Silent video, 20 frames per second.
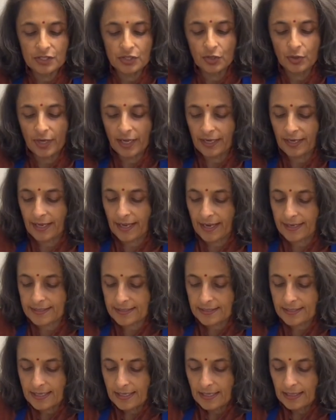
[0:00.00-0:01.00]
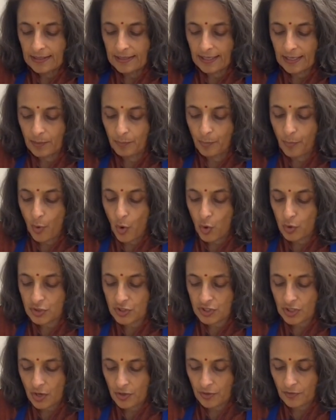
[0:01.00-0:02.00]
You can get little
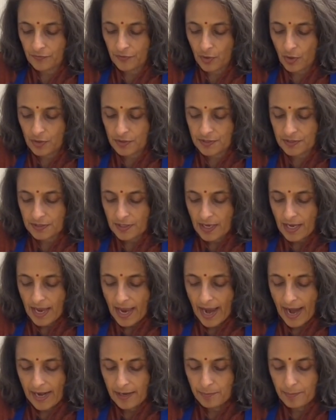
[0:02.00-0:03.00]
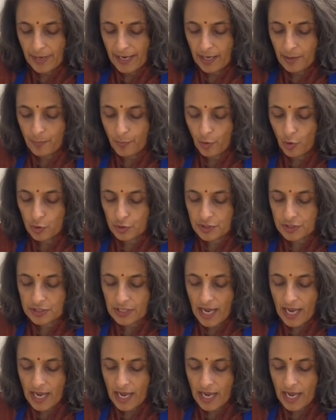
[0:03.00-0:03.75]
boats out of those and make boats.